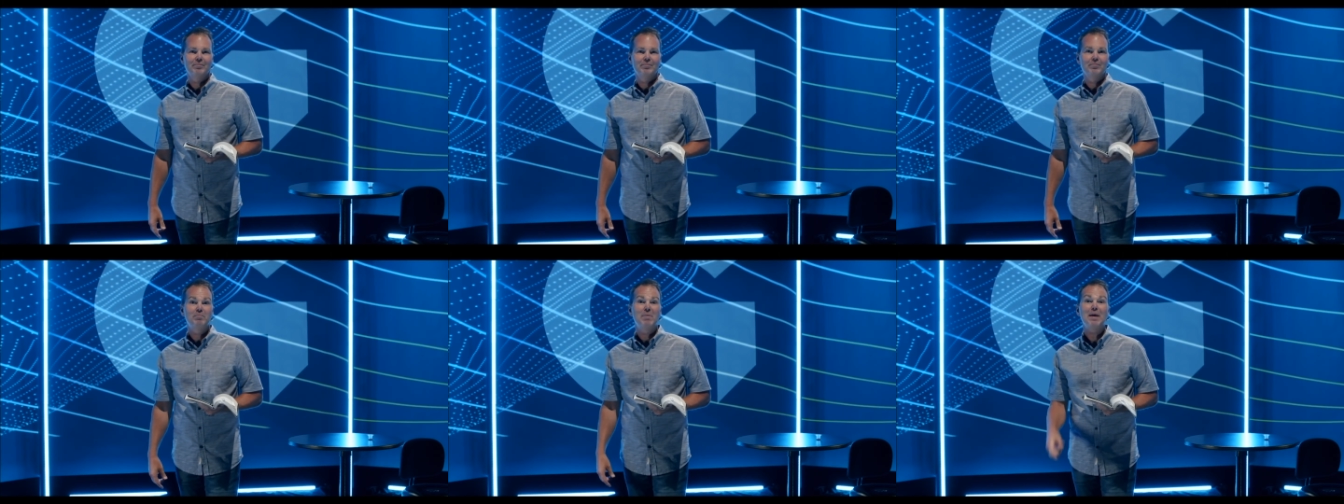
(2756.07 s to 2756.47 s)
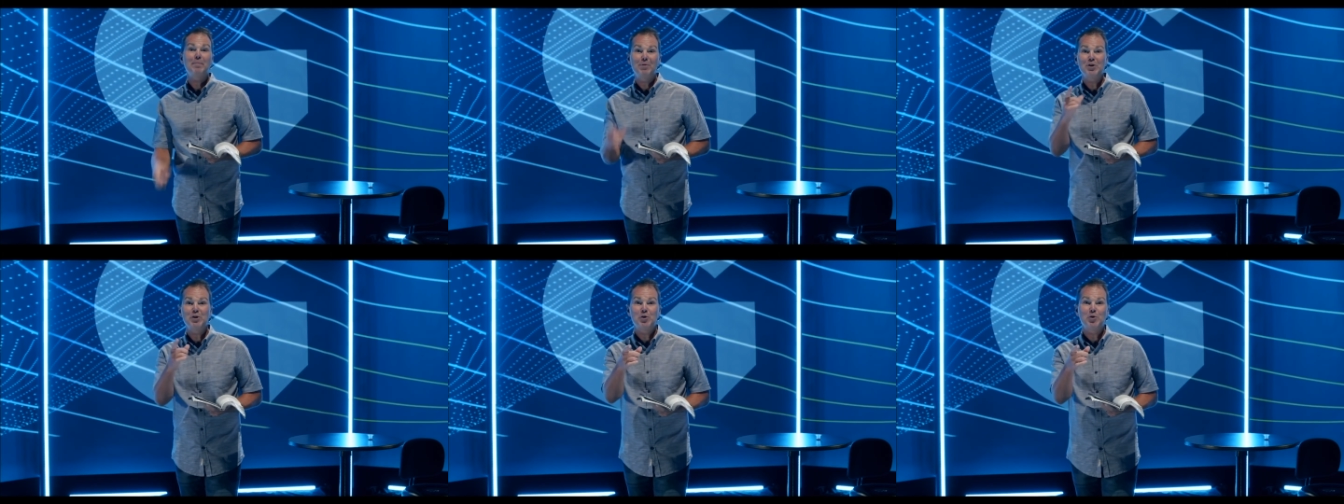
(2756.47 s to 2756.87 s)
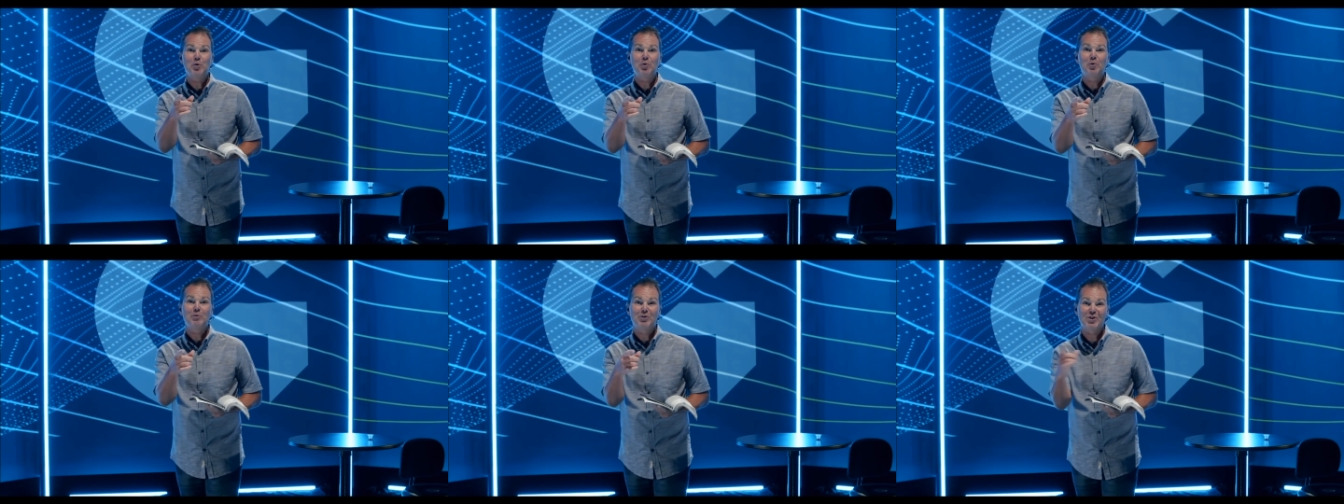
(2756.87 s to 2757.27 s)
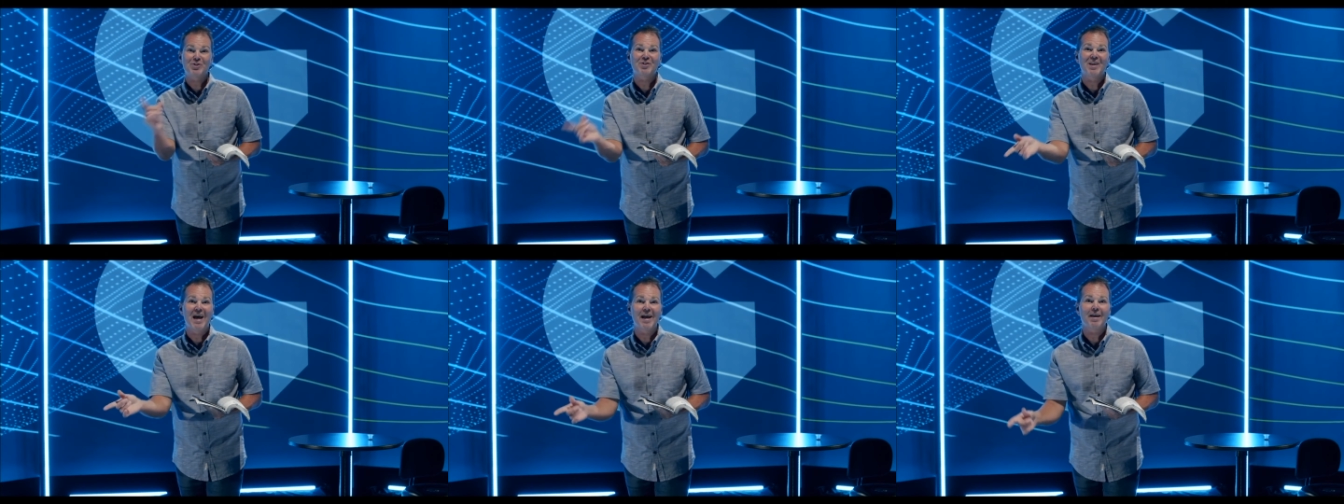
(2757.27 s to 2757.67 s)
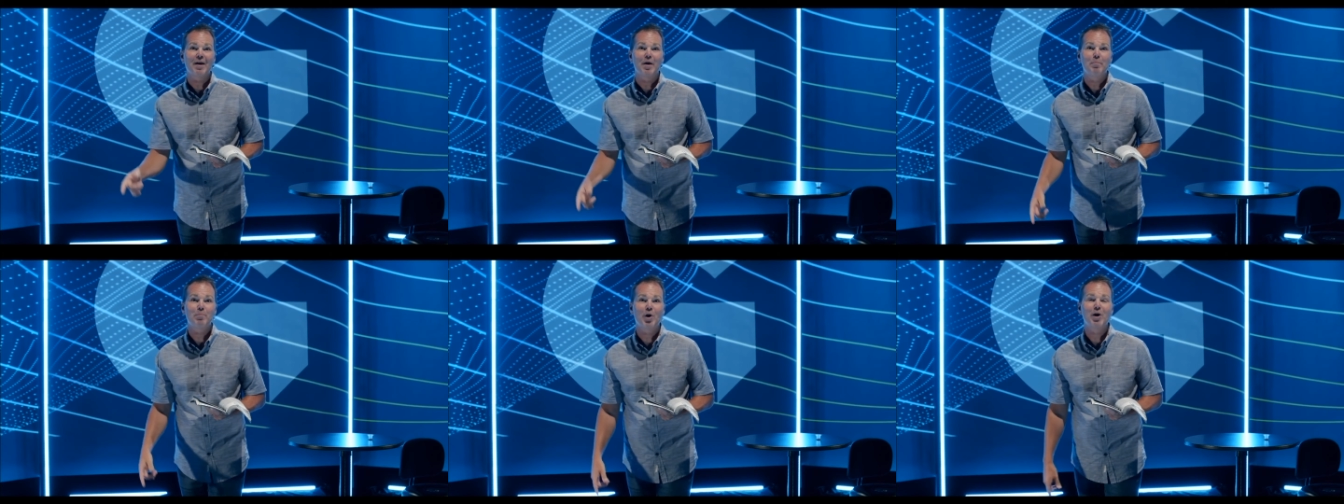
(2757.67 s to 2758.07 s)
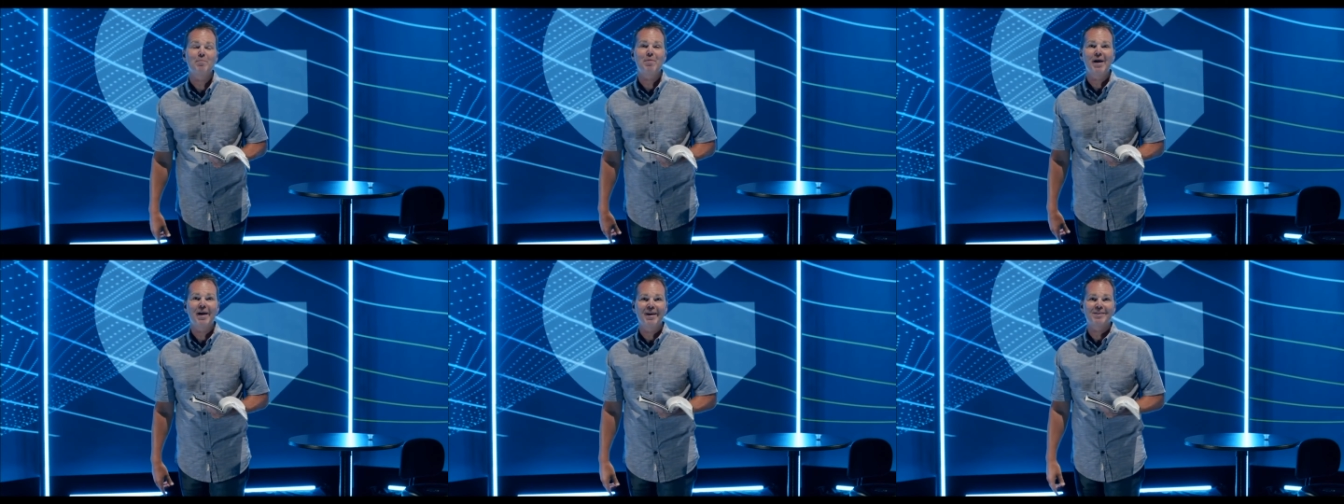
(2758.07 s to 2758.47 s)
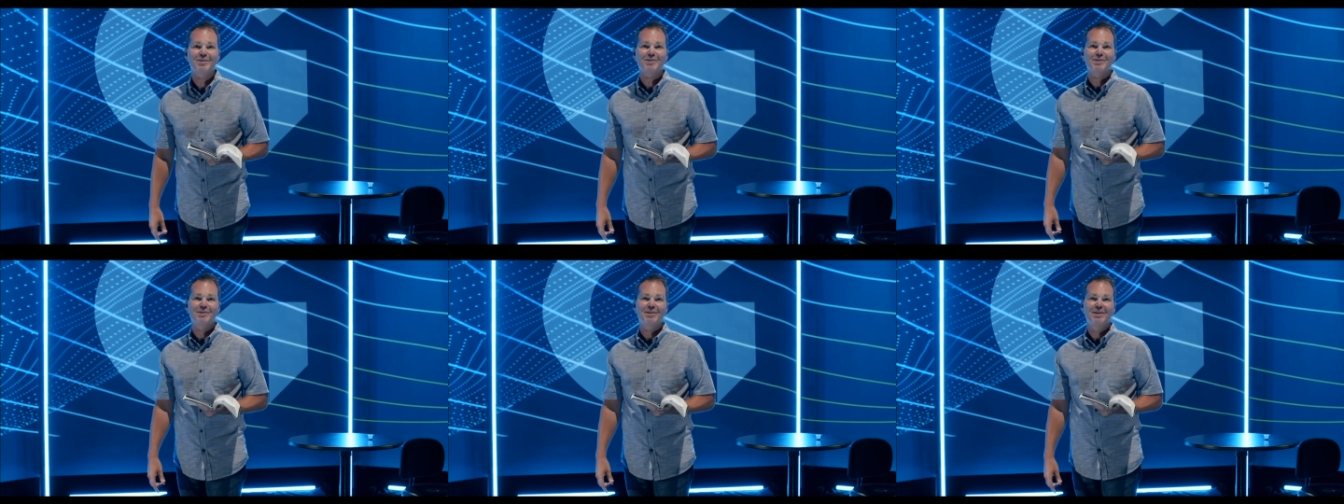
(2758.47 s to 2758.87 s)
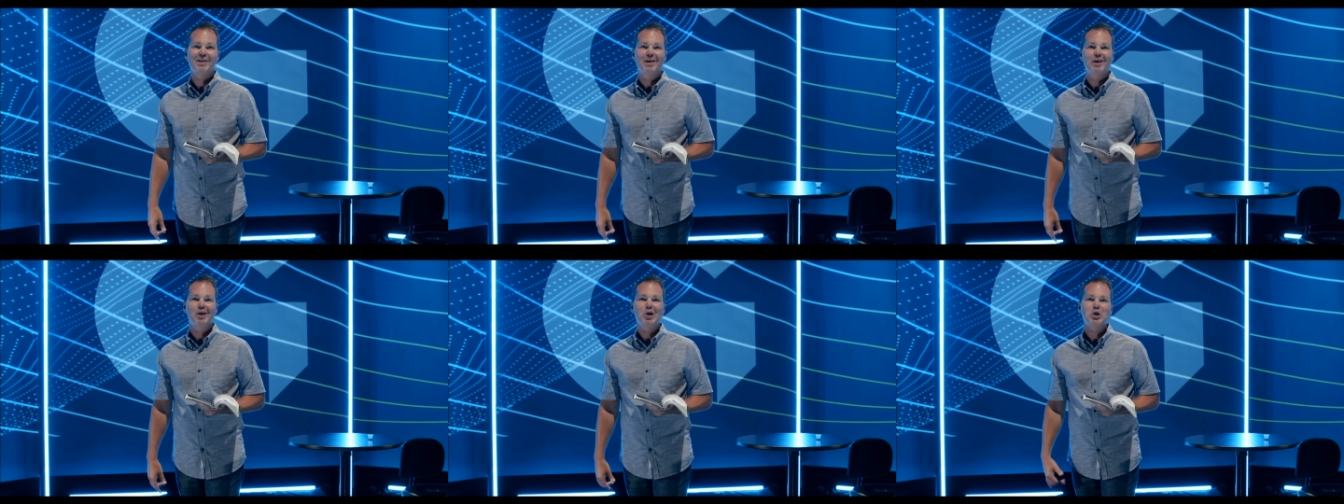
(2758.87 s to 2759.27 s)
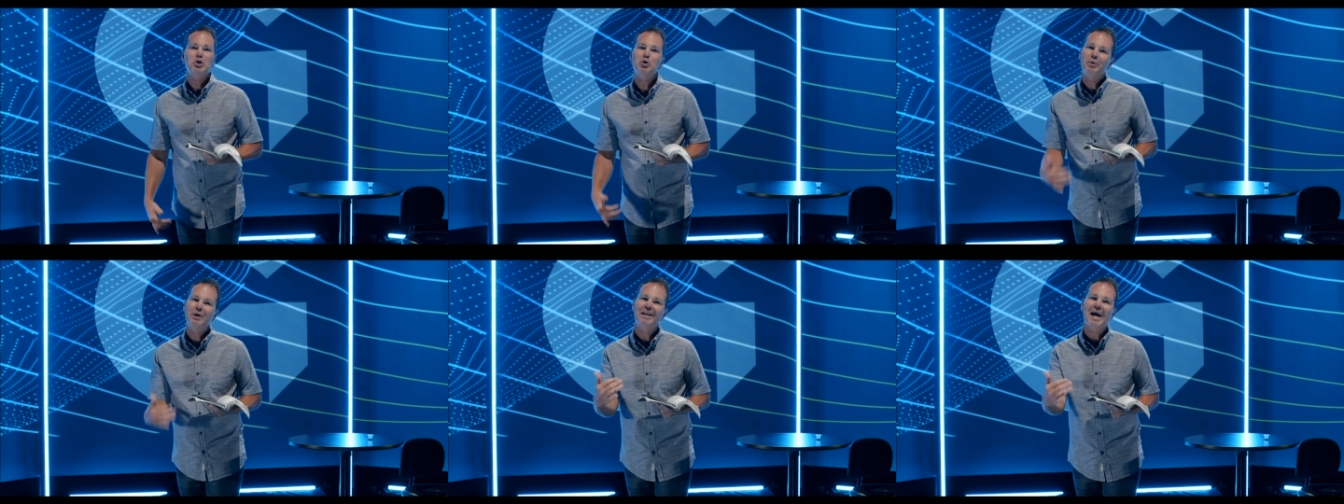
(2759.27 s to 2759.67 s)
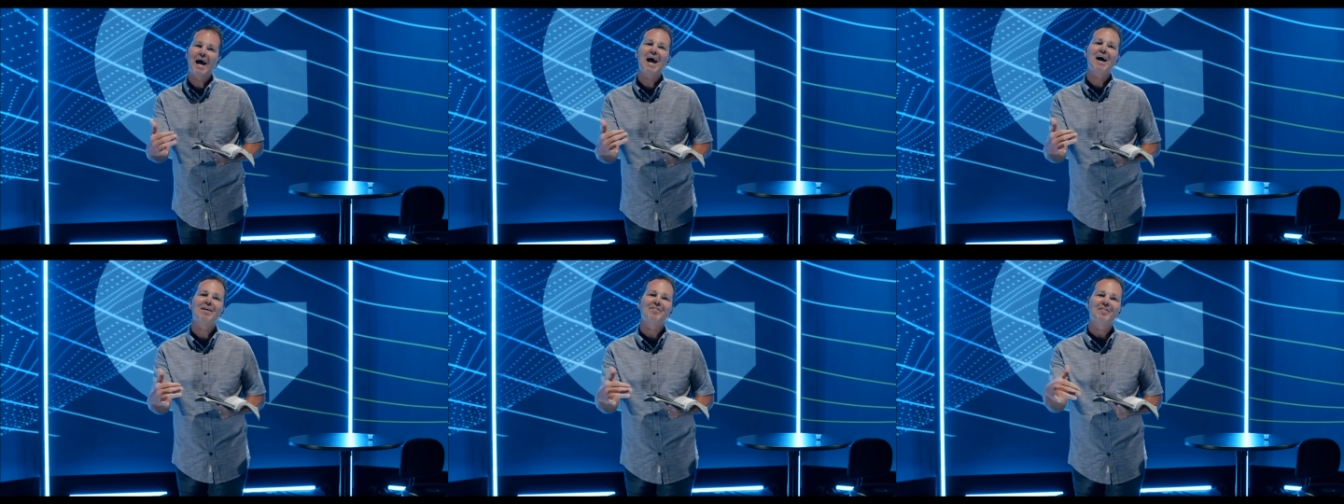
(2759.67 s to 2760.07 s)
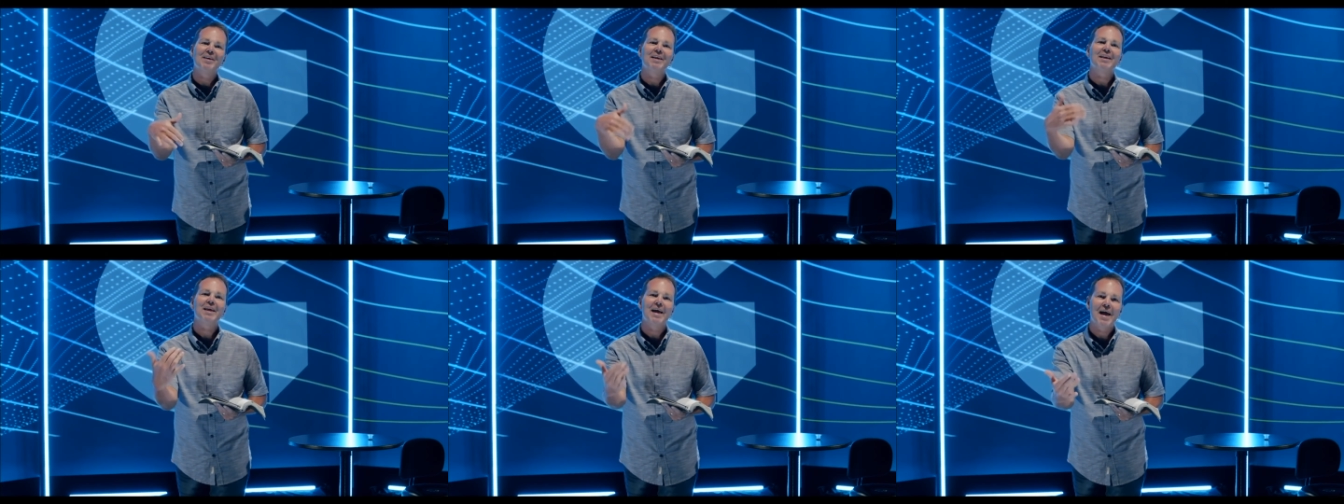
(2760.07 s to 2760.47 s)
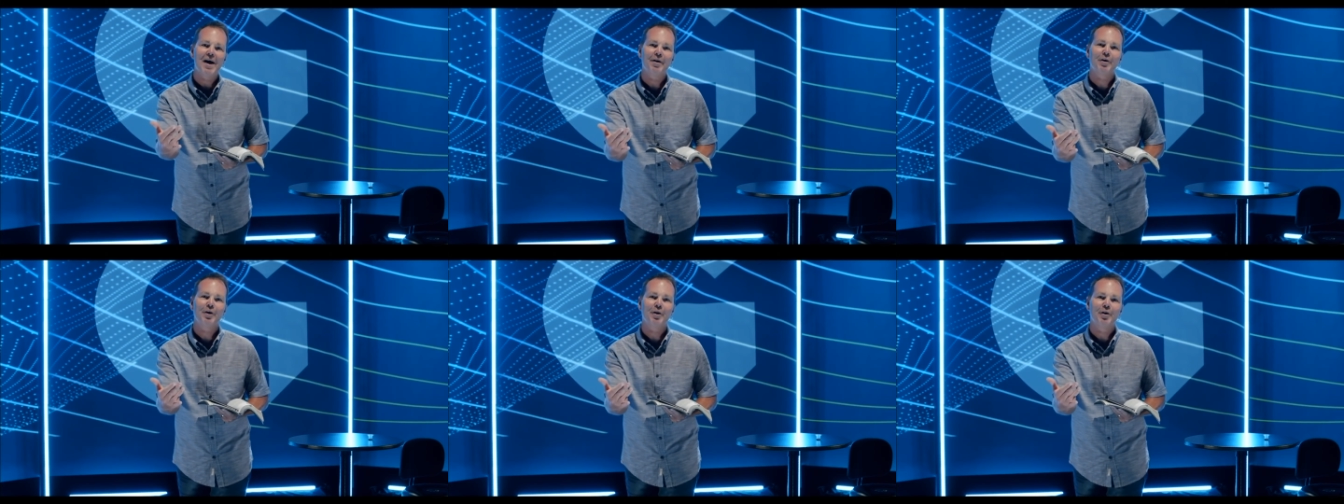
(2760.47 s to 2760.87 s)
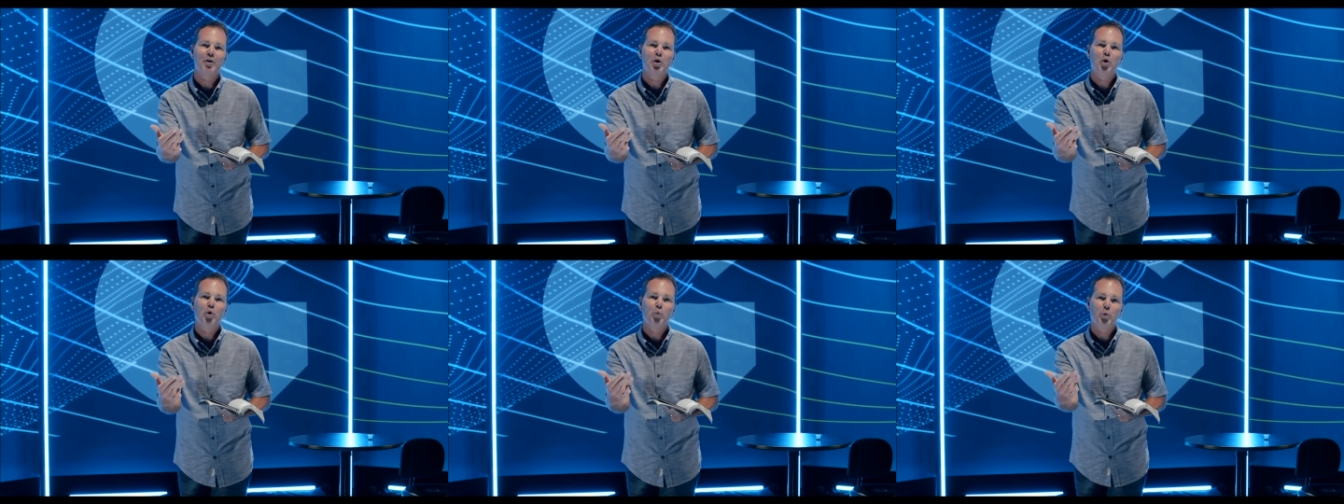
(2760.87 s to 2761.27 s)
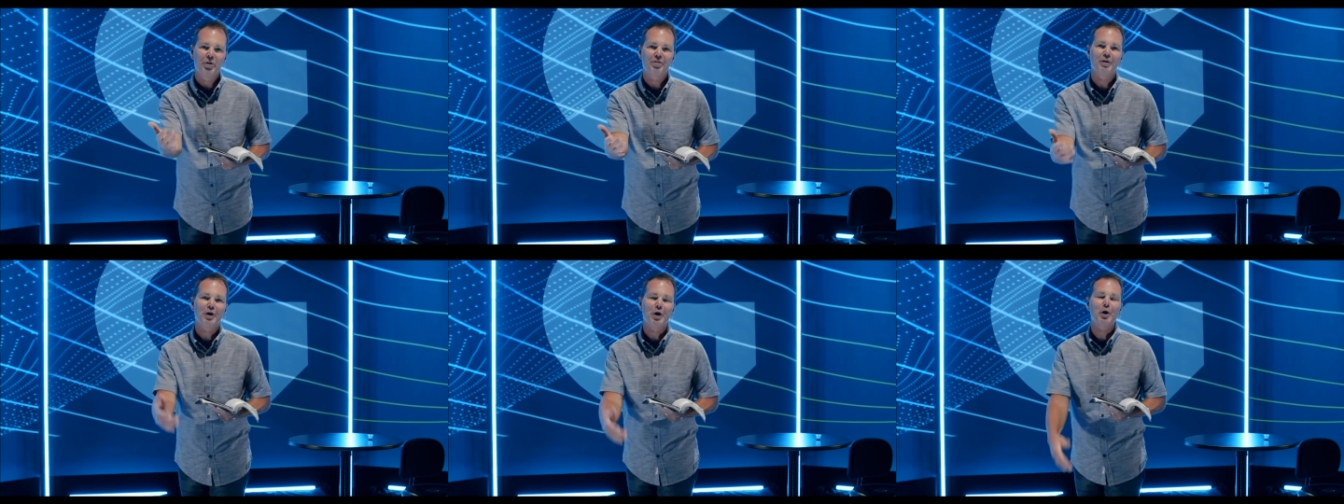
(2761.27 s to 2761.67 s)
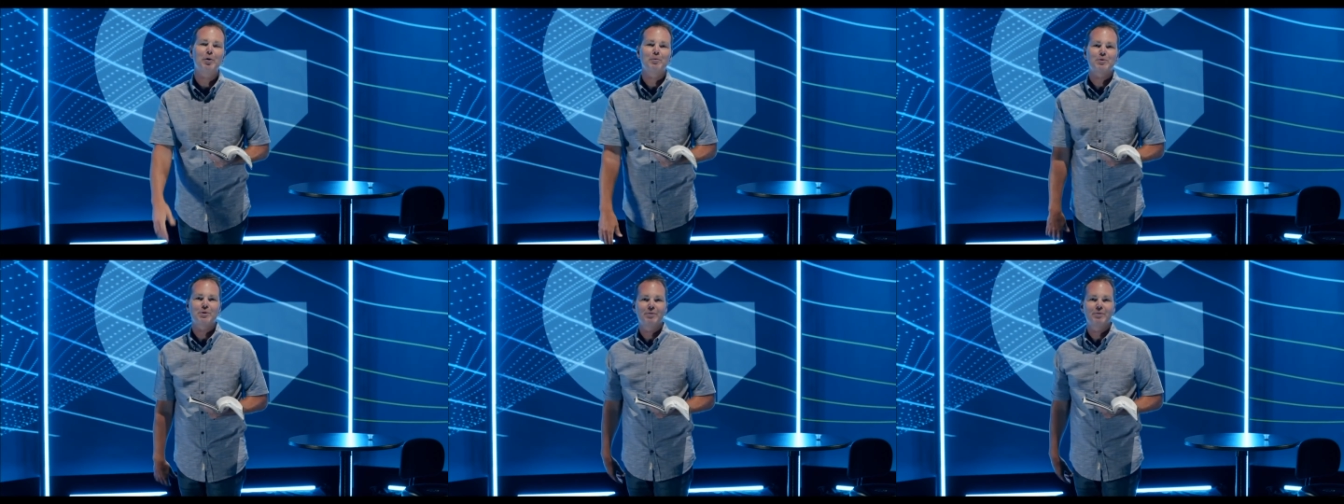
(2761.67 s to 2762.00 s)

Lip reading: Maybe you, just like Bartimaeus, you need to have an encounter with the goat.